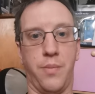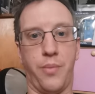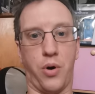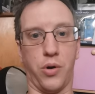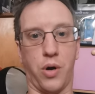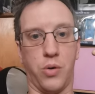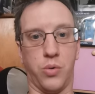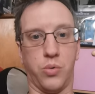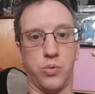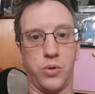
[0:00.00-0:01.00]
put on
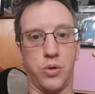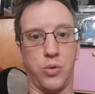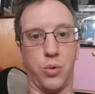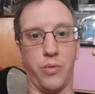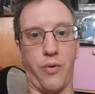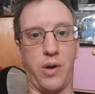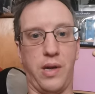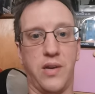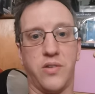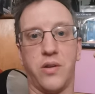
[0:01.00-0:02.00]
hold, or at the very
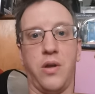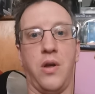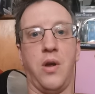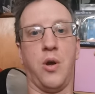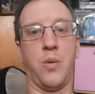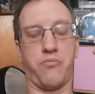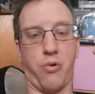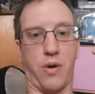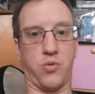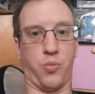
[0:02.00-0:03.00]
least,
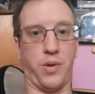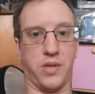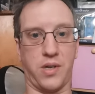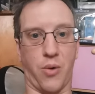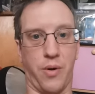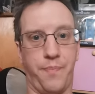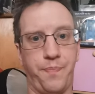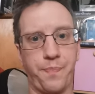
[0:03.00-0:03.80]
progress will be slower